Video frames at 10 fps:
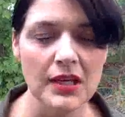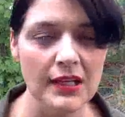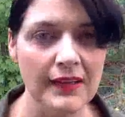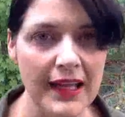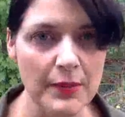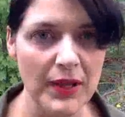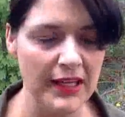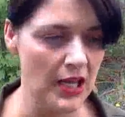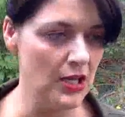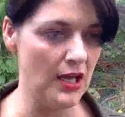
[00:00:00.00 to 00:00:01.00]
Claim, like,
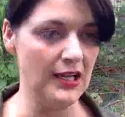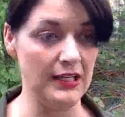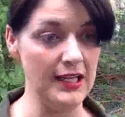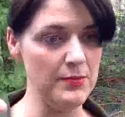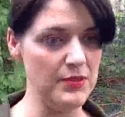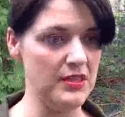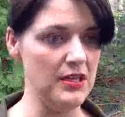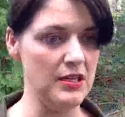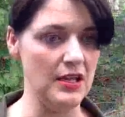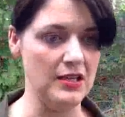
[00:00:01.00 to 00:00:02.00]
hey, I claim
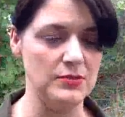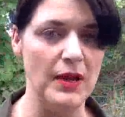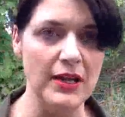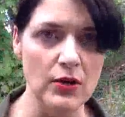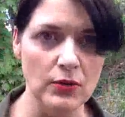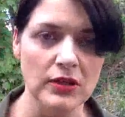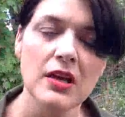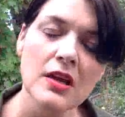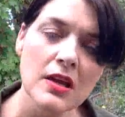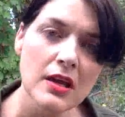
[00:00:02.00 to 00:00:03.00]
thee as my own.
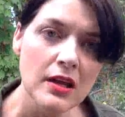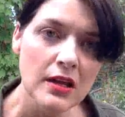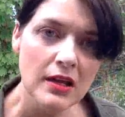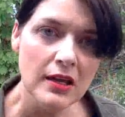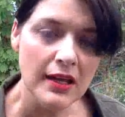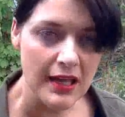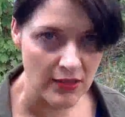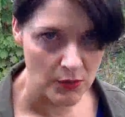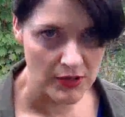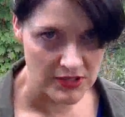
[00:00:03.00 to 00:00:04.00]
And
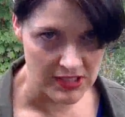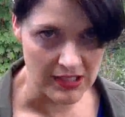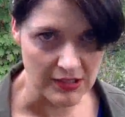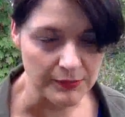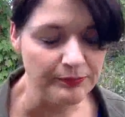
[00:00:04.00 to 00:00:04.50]
the word deed.